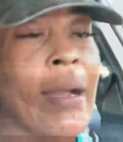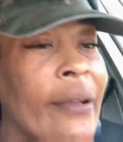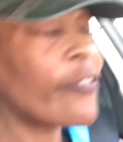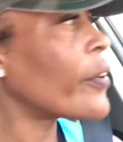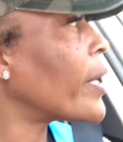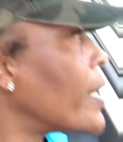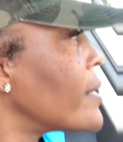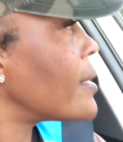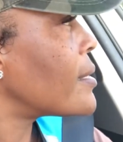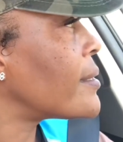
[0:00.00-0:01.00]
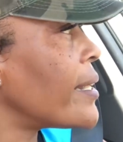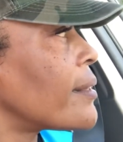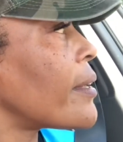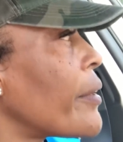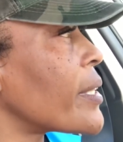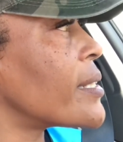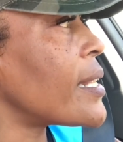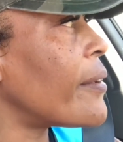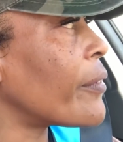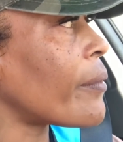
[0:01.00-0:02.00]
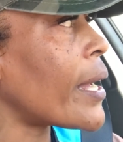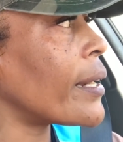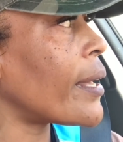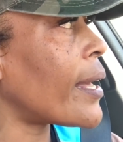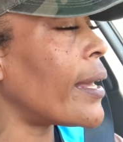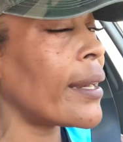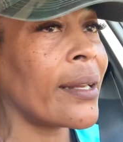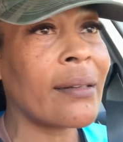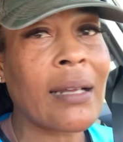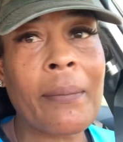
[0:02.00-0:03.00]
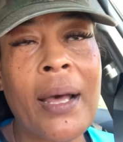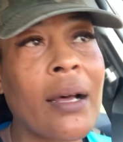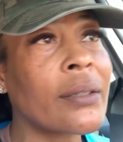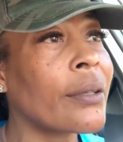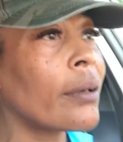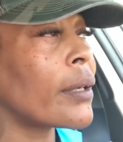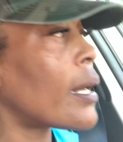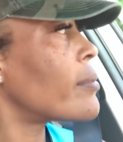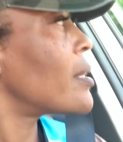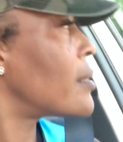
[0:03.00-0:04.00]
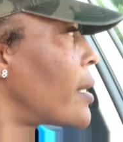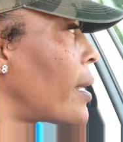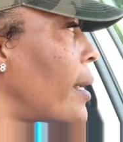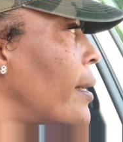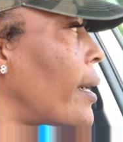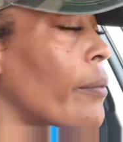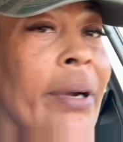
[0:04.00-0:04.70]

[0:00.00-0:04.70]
right, friends, it's 10.37 right now, and I'm all throwed off since that goddamn